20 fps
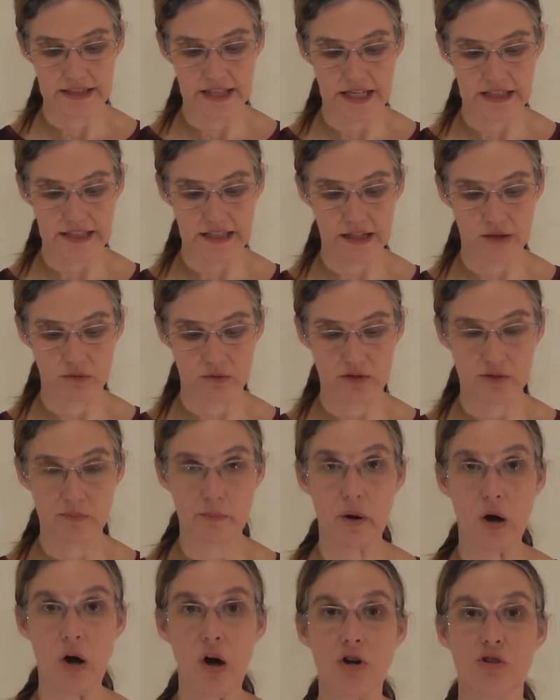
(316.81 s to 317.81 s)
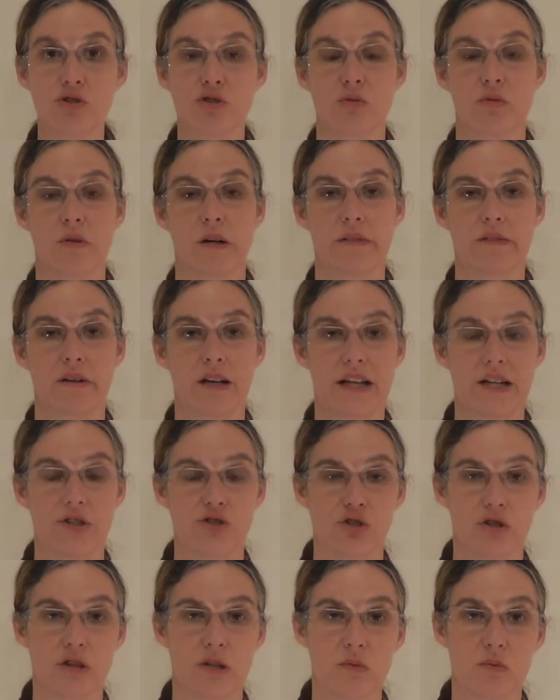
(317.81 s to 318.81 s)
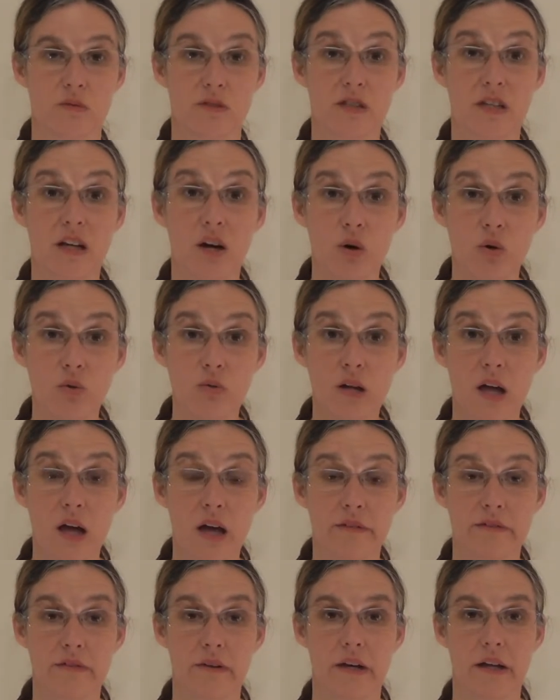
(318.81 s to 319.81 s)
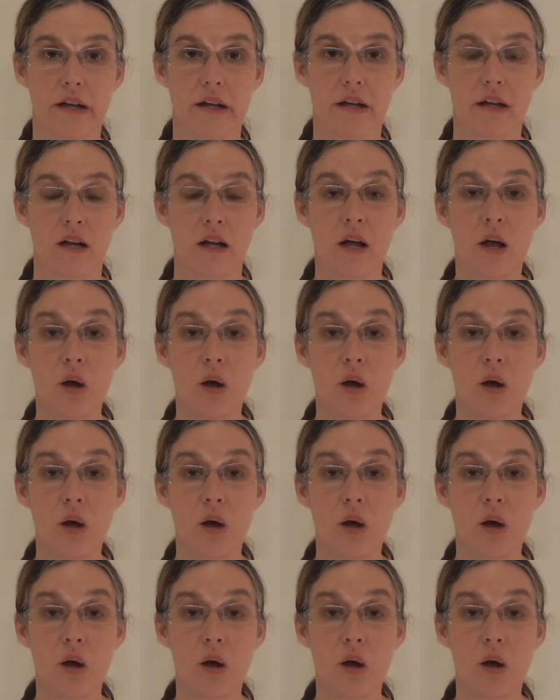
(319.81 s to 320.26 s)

that it was partial revelation, it was the old covenant.